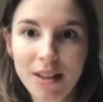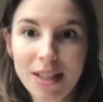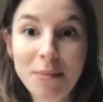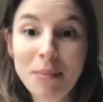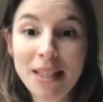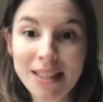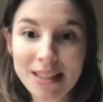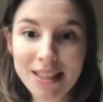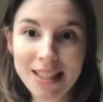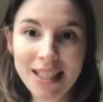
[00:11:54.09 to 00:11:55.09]

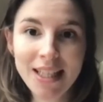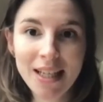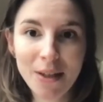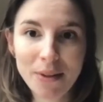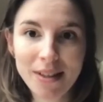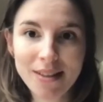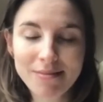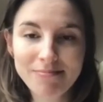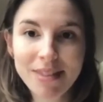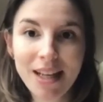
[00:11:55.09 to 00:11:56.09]
immediately in
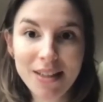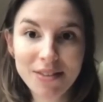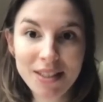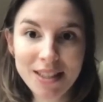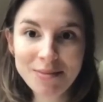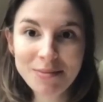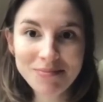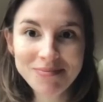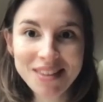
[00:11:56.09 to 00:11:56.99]
our lifetime,